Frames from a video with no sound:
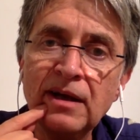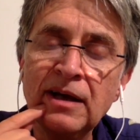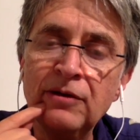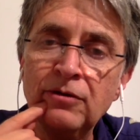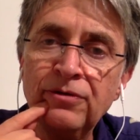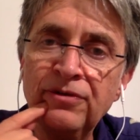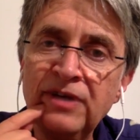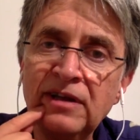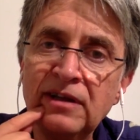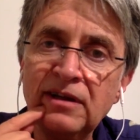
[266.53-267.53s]
and you
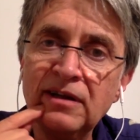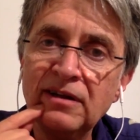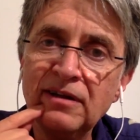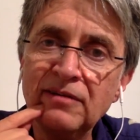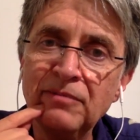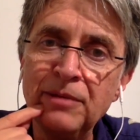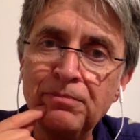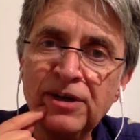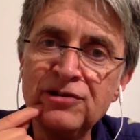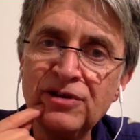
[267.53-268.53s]
feel, by
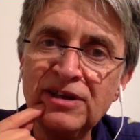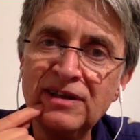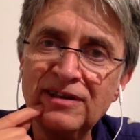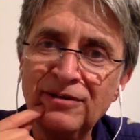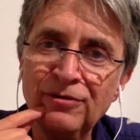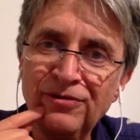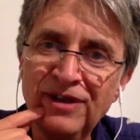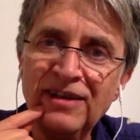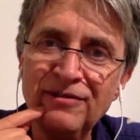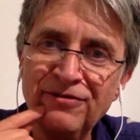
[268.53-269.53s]
pressuring, you
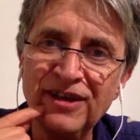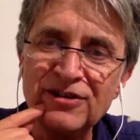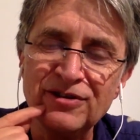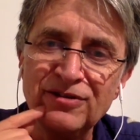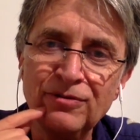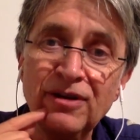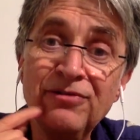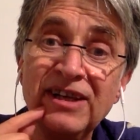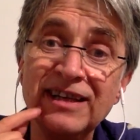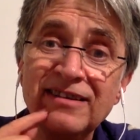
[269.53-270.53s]
feel the infection, you will
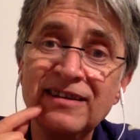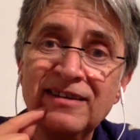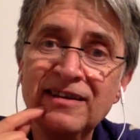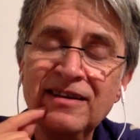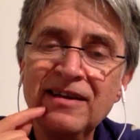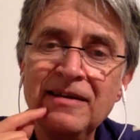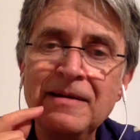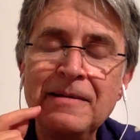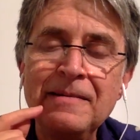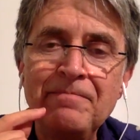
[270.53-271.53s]
feel it.
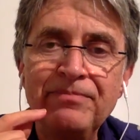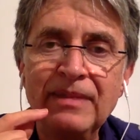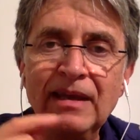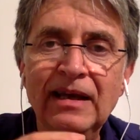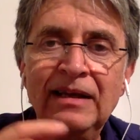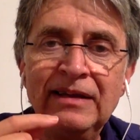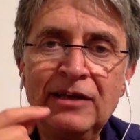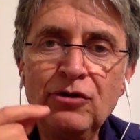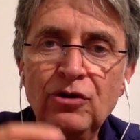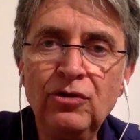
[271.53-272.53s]
And
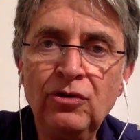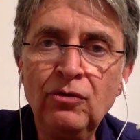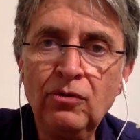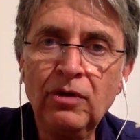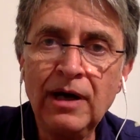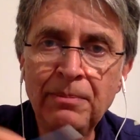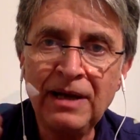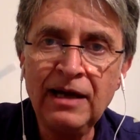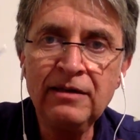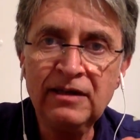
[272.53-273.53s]
then you
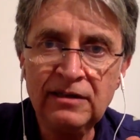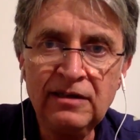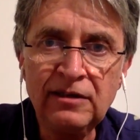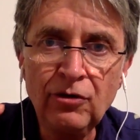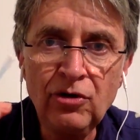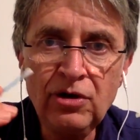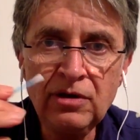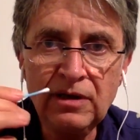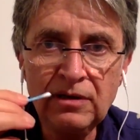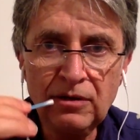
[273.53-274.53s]
apply the tea tree oil
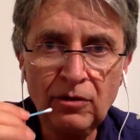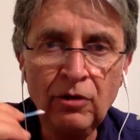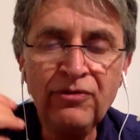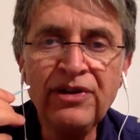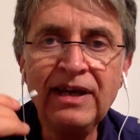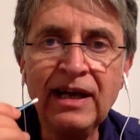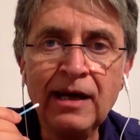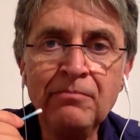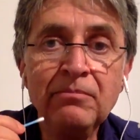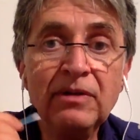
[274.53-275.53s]
over the
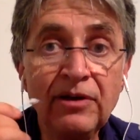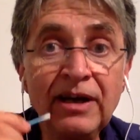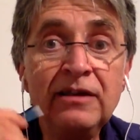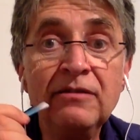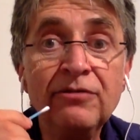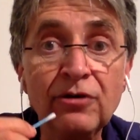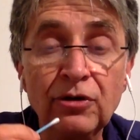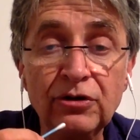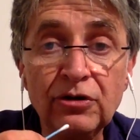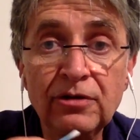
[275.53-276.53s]
gum right in
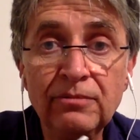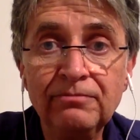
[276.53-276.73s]
front.